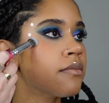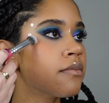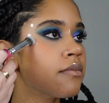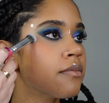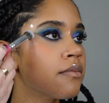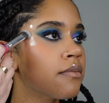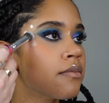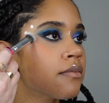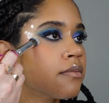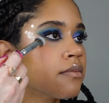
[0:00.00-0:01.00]

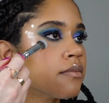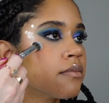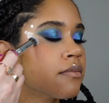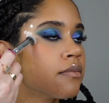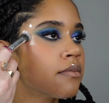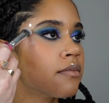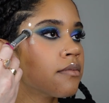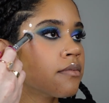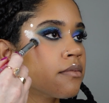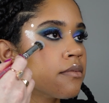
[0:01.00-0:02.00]

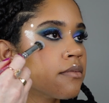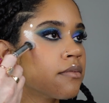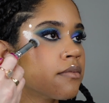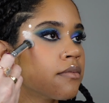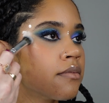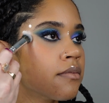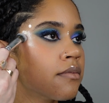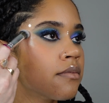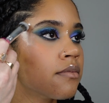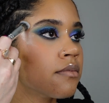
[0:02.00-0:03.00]

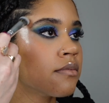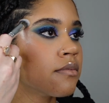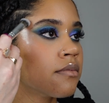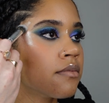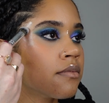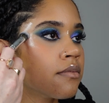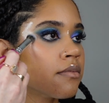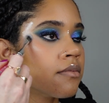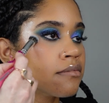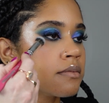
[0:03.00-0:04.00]

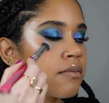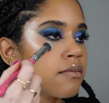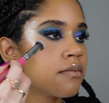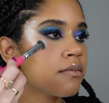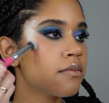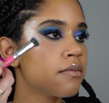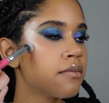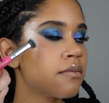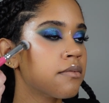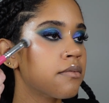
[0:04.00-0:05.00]

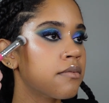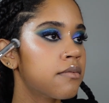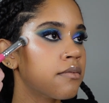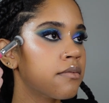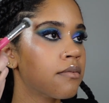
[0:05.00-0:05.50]
Nothing is said.